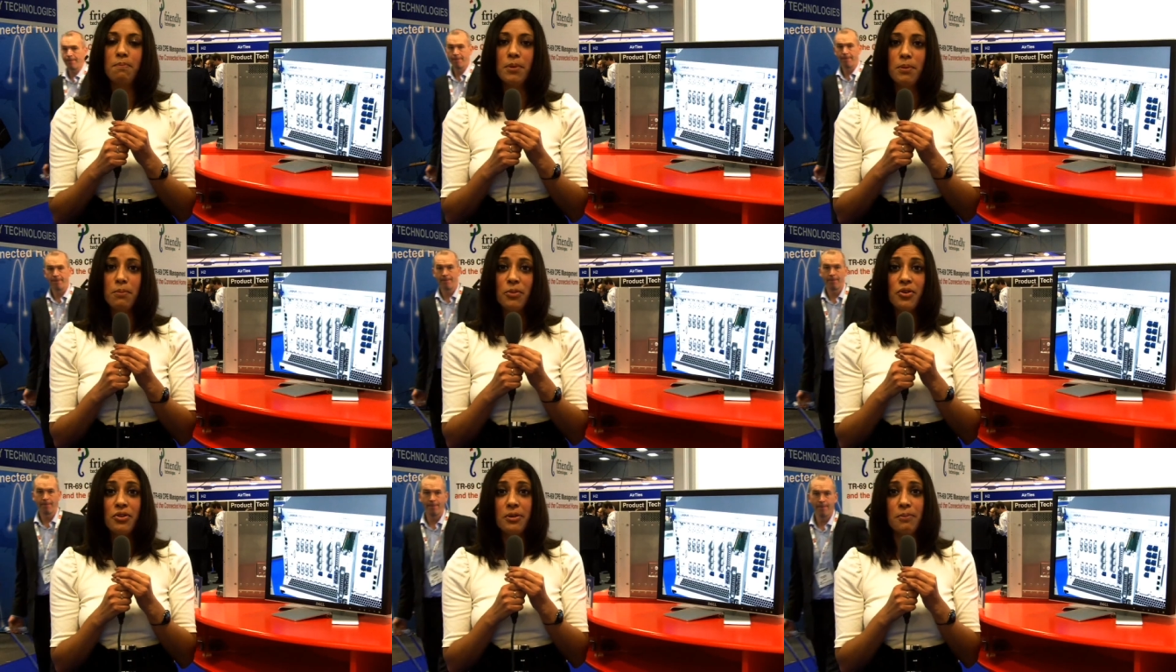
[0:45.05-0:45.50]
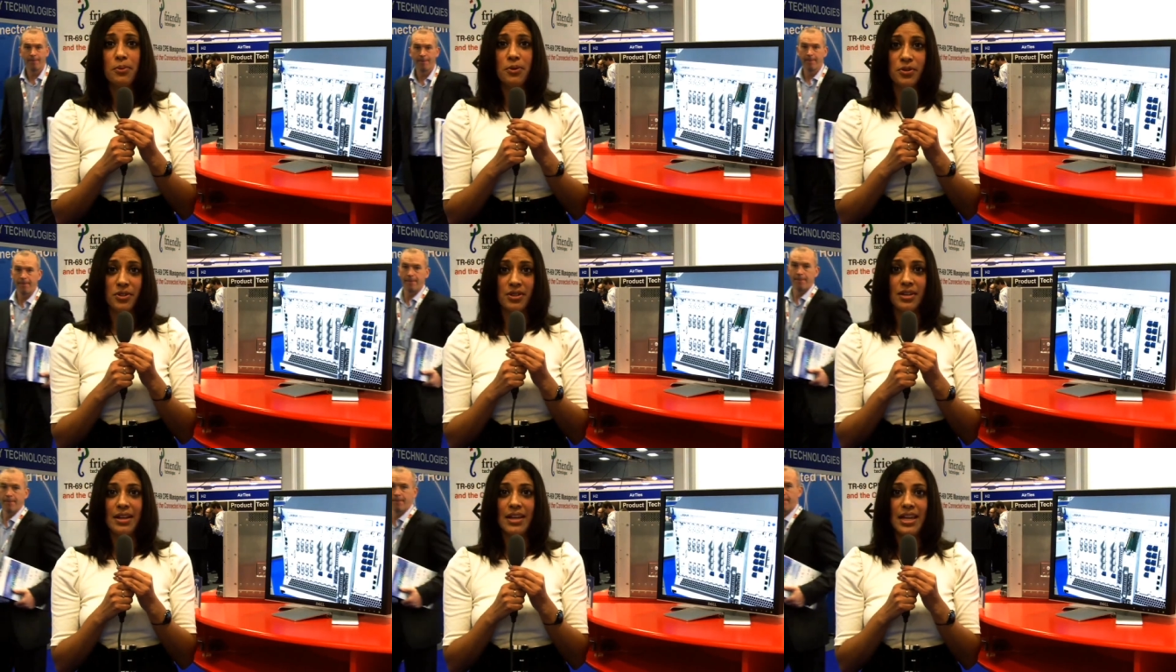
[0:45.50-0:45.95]
but more
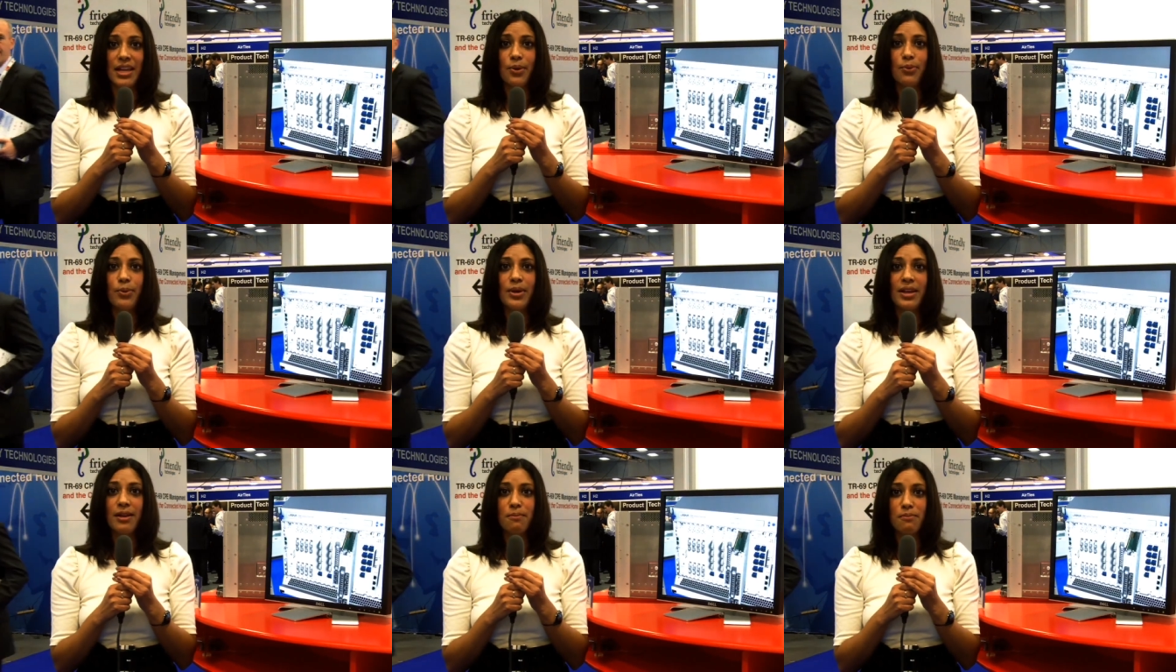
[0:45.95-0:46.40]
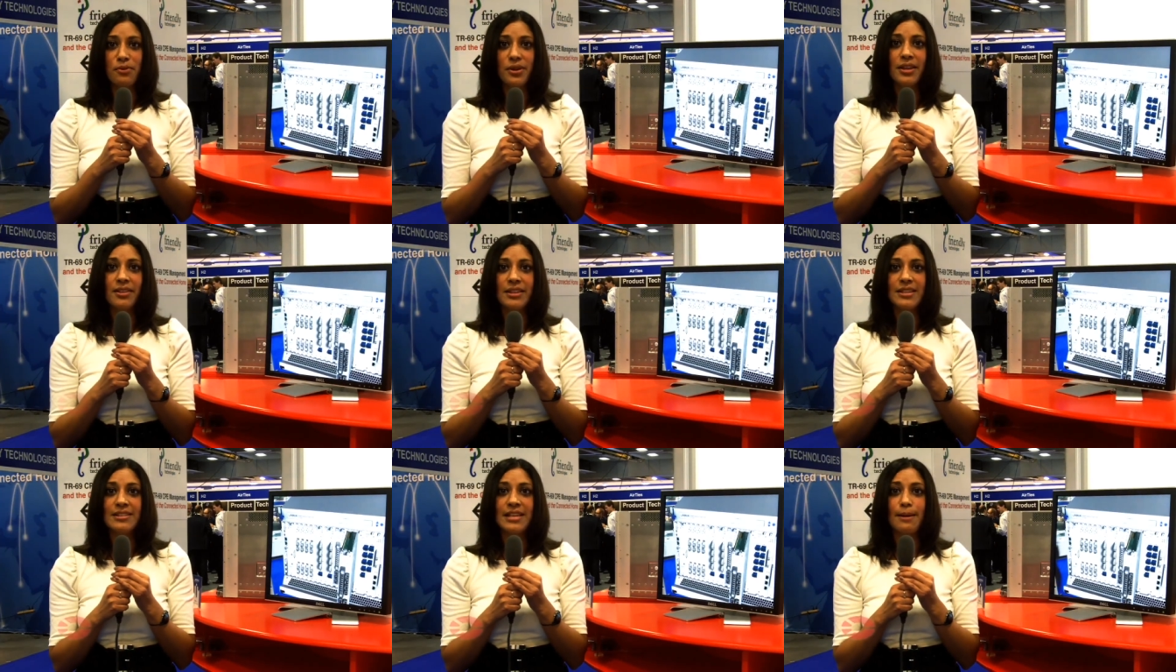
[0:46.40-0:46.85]
importantly, we can
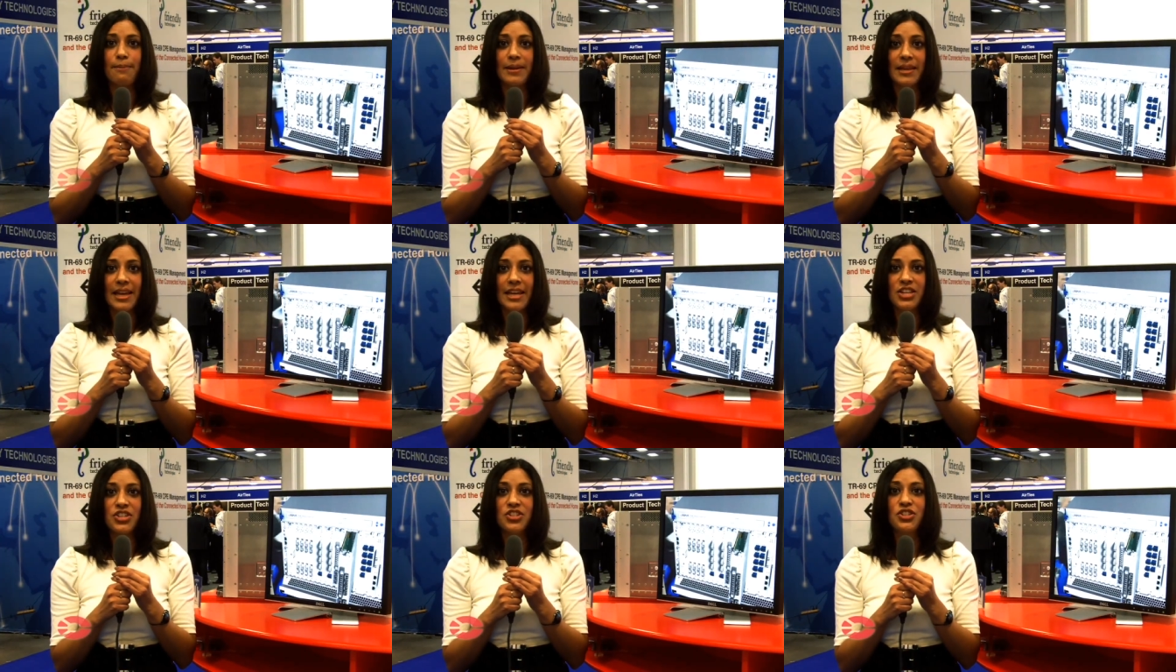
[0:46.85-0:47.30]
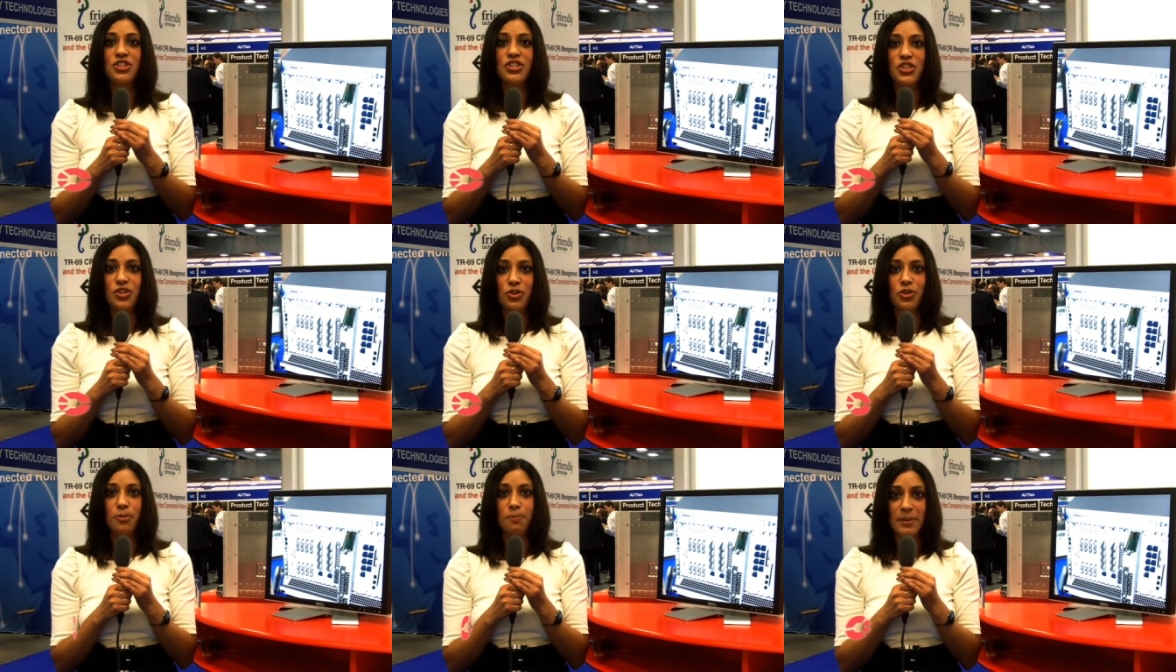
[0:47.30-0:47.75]
bring this application
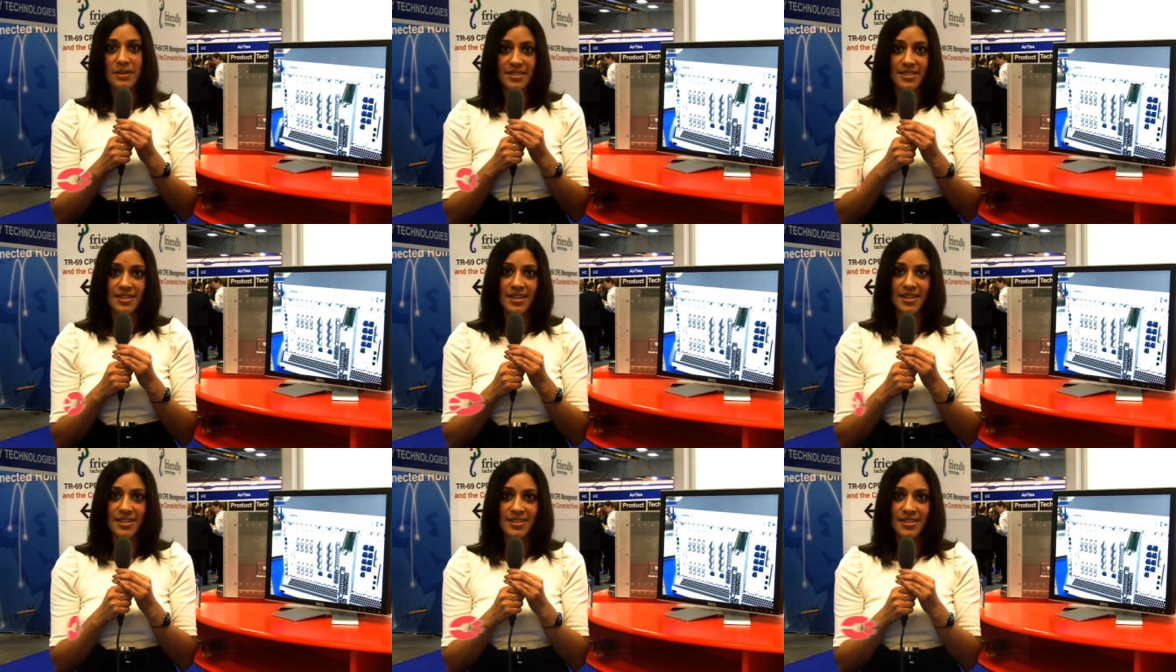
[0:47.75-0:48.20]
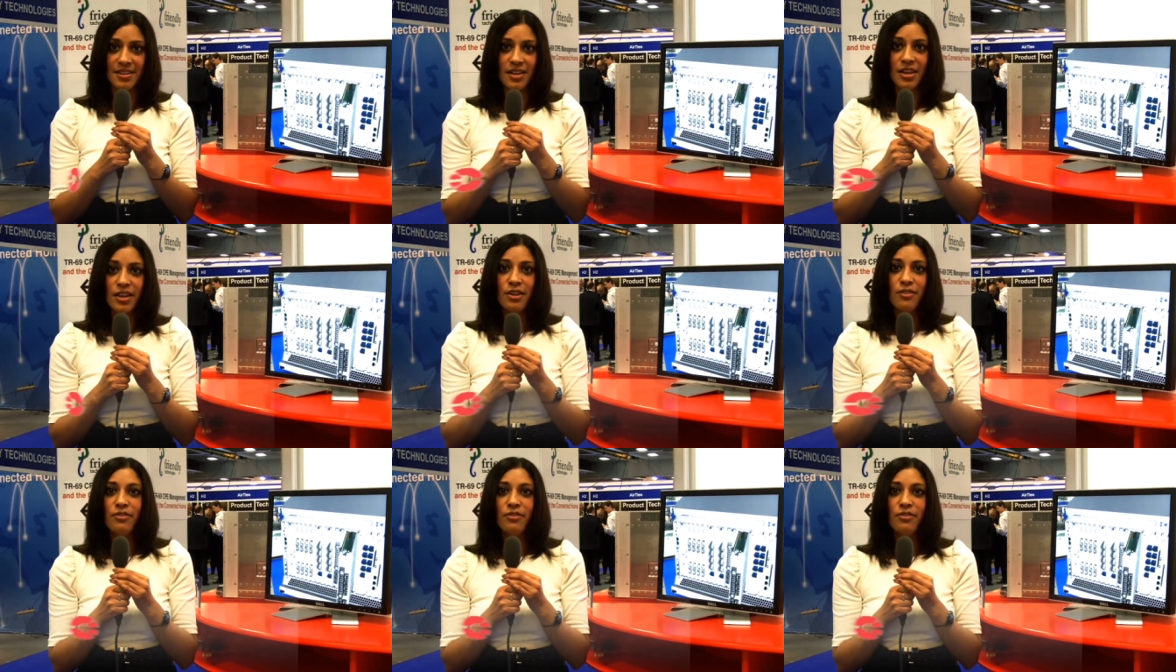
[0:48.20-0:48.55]
to your business.